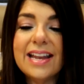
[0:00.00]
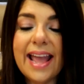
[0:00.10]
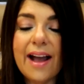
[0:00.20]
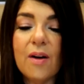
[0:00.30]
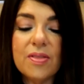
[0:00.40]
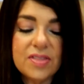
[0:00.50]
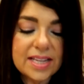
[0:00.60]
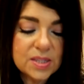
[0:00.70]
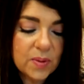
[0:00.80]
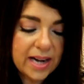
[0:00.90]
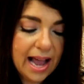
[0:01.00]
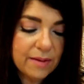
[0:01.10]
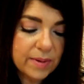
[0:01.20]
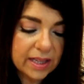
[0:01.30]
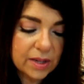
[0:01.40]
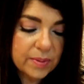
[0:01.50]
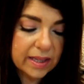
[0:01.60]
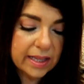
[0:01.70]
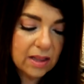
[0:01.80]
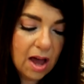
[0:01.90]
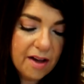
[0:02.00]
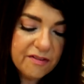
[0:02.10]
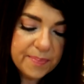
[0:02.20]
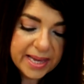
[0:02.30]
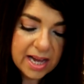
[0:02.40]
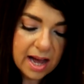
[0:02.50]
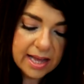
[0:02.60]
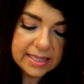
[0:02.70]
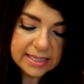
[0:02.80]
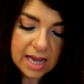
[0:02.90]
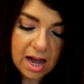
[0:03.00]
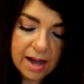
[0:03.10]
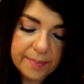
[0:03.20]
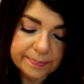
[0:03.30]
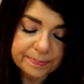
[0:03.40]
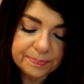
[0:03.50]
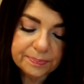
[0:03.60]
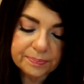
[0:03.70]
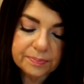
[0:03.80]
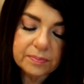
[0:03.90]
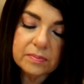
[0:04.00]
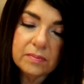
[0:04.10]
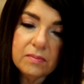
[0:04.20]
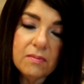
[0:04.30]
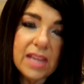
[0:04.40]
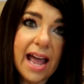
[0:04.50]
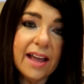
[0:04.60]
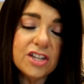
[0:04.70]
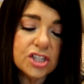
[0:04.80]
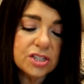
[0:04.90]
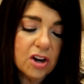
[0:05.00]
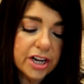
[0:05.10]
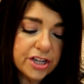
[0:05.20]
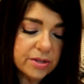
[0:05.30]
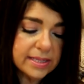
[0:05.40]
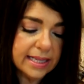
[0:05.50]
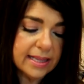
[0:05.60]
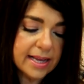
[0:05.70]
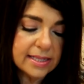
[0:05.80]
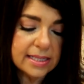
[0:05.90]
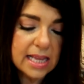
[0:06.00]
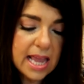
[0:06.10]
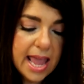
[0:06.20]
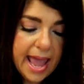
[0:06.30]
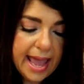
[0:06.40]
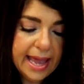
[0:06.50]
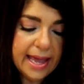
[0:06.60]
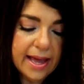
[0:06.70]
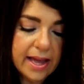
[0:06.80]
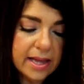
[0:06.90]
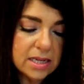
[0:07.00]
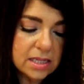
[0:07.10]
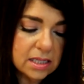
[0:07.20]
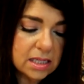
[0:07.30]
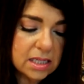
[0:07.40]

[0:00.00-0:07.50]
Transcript: Now, this one I really, really love because um, I just started using this and